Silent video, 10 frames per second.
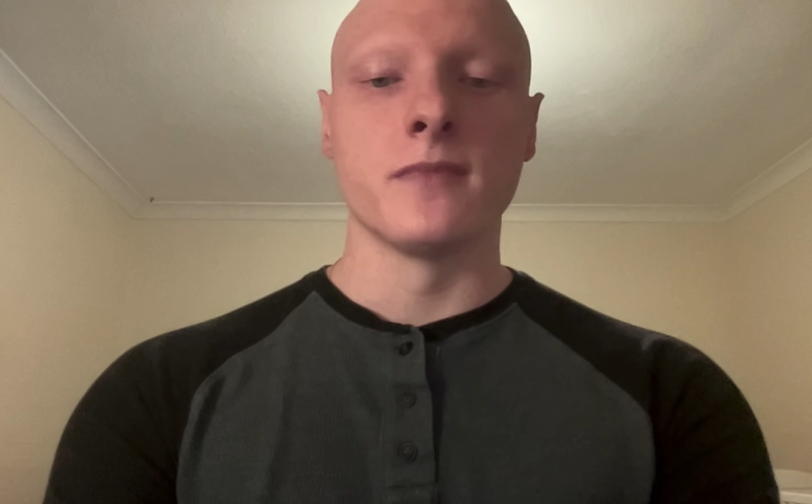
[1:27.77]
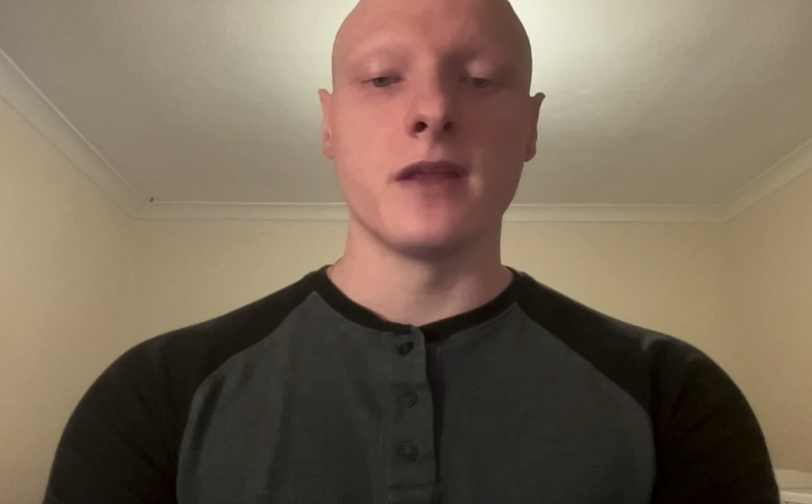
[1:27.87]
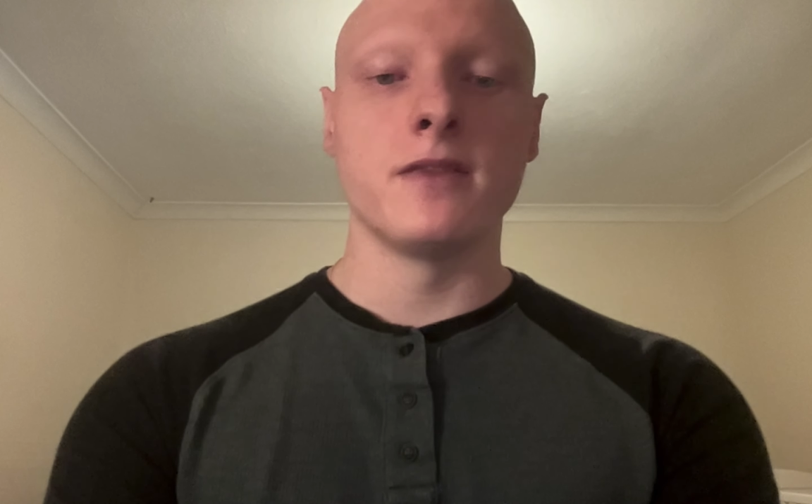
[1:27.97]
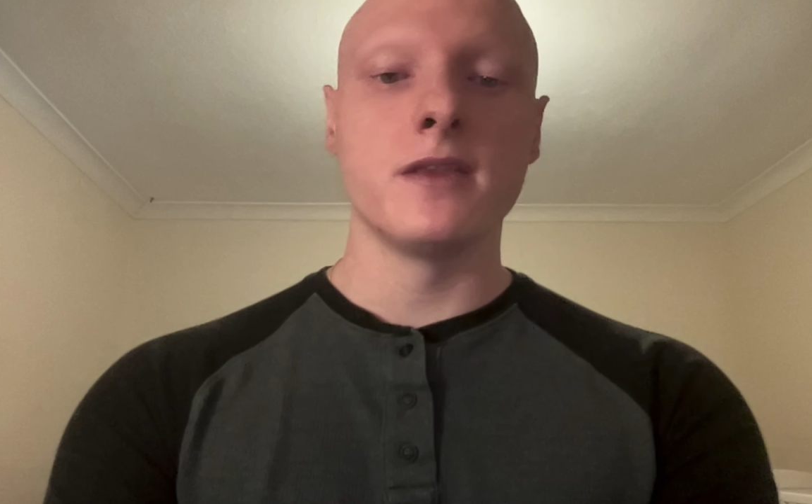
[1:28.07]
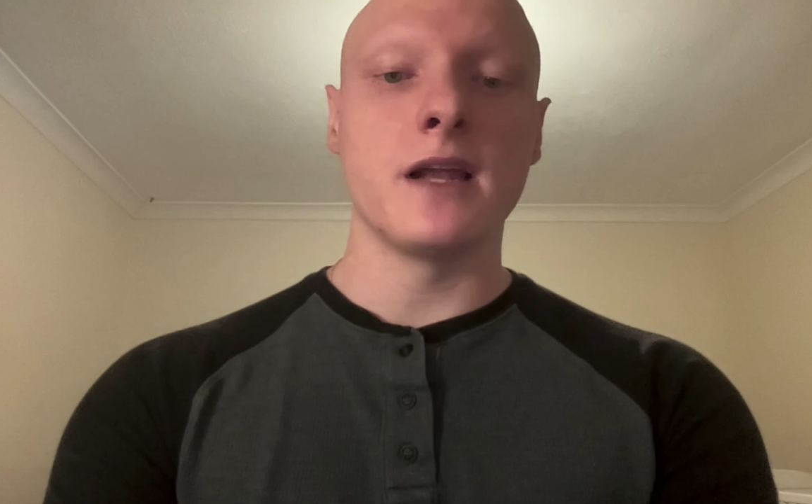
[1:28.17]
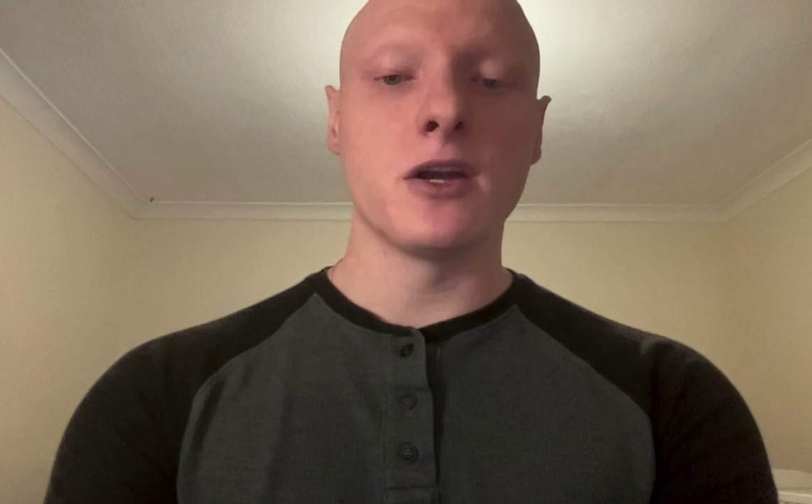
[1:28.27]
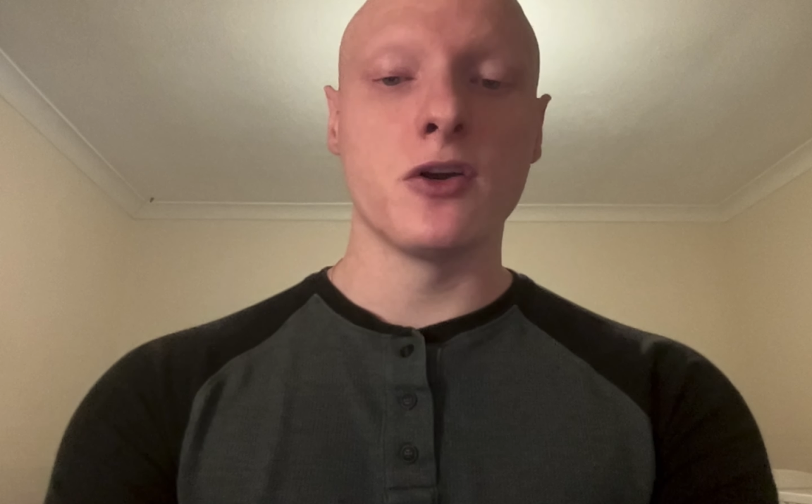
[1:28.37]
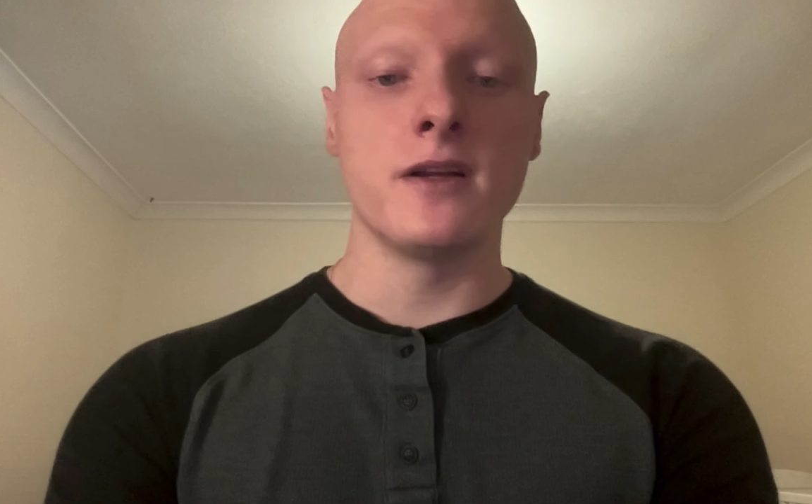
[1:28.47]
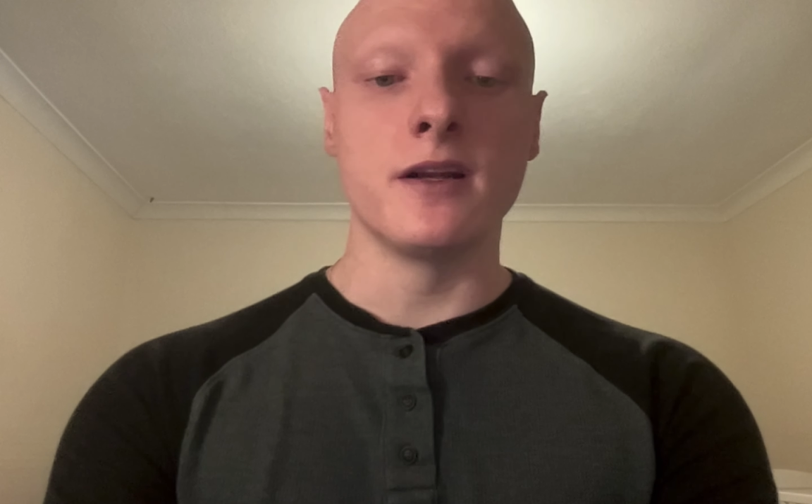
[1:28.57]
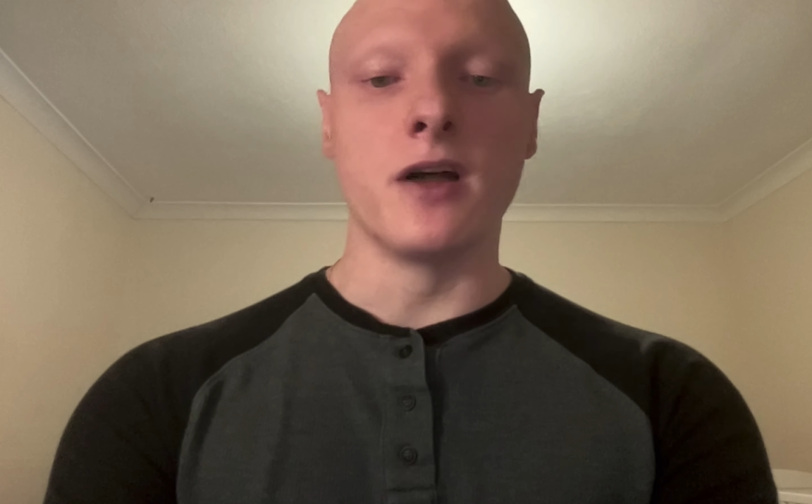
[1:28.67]
And then I
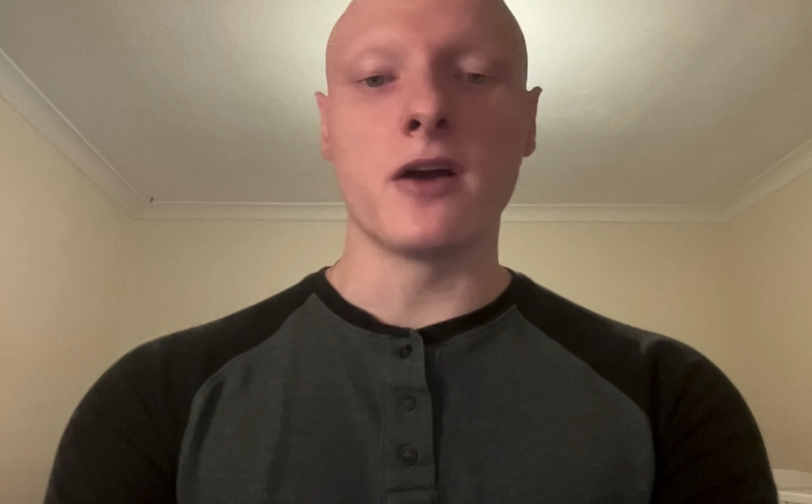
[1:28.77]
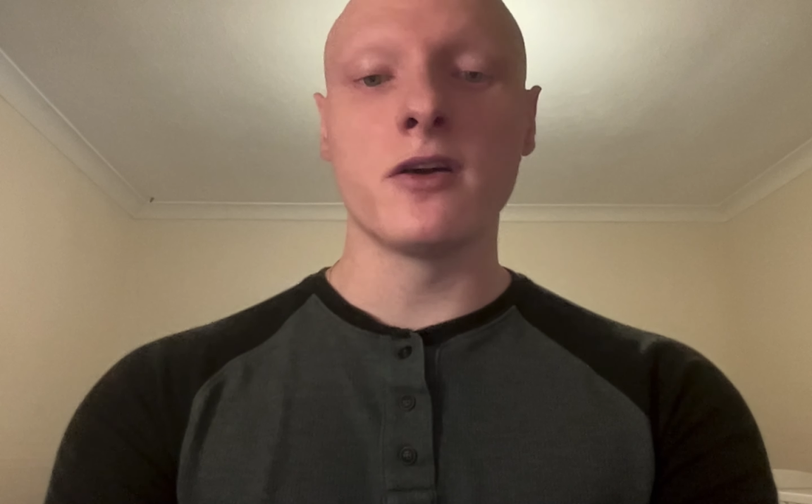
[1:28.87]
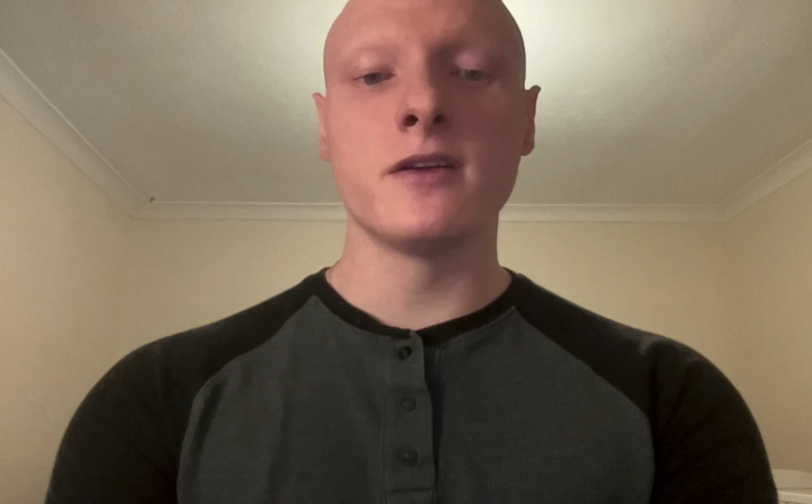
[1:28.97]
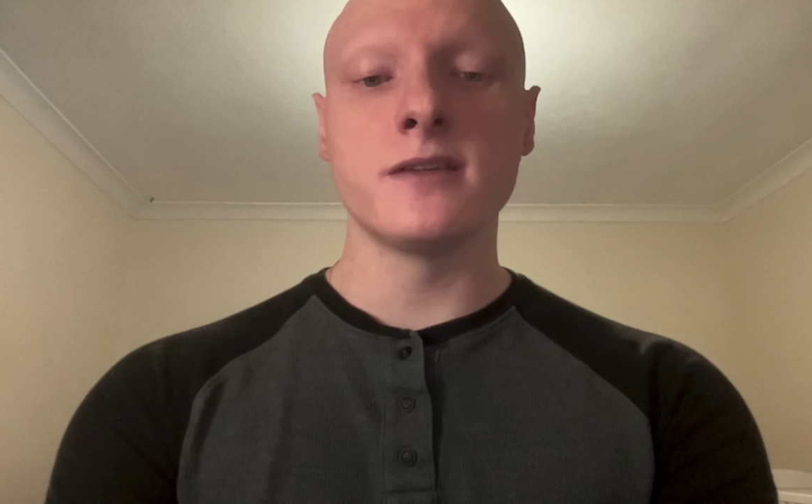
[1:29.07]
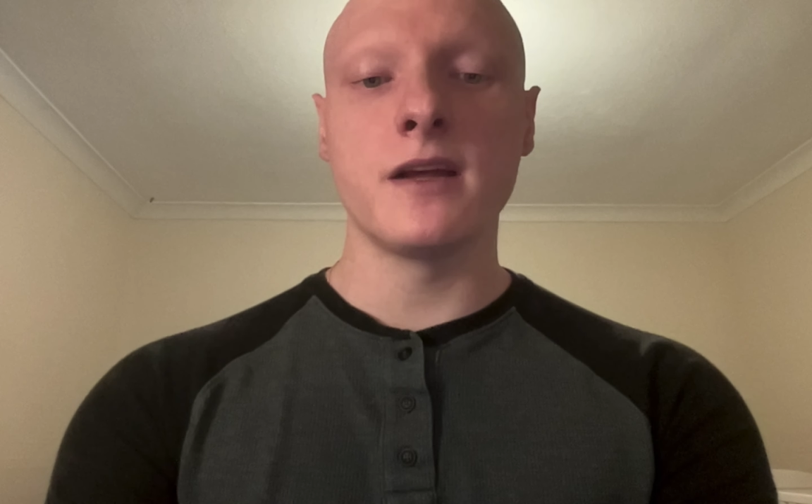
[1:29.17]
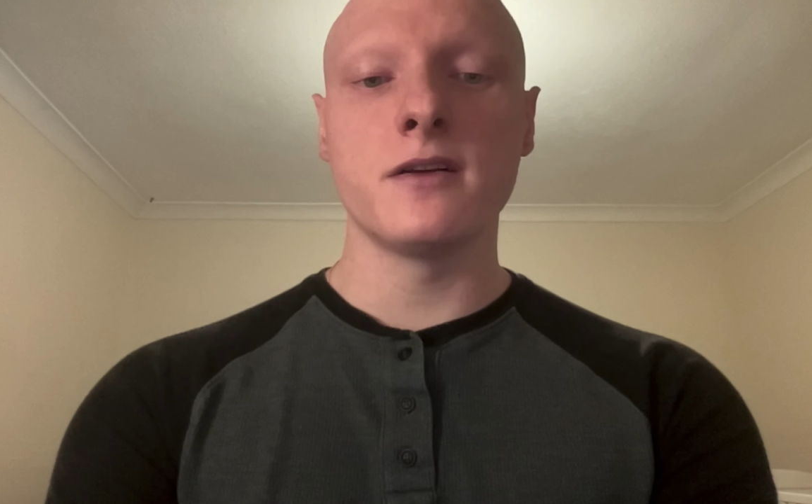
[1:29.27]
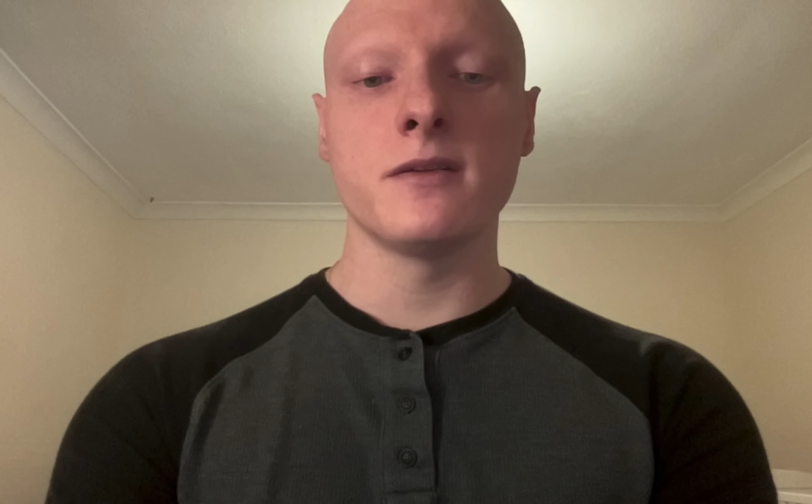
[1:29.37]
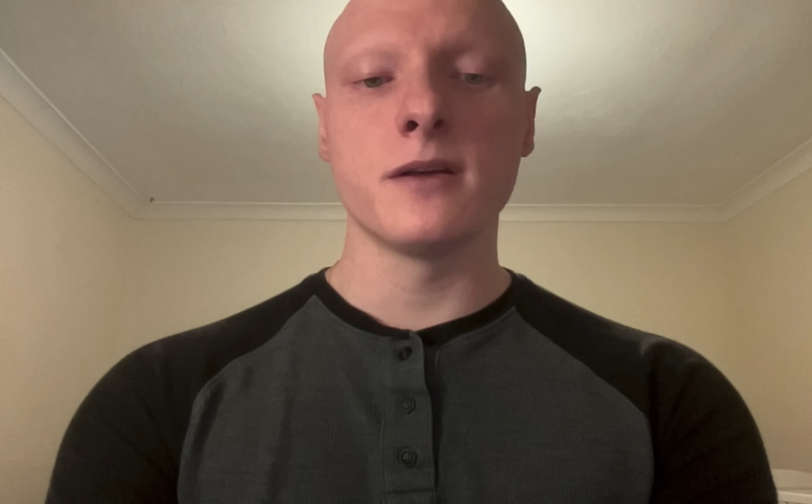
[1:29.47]
created a Docker container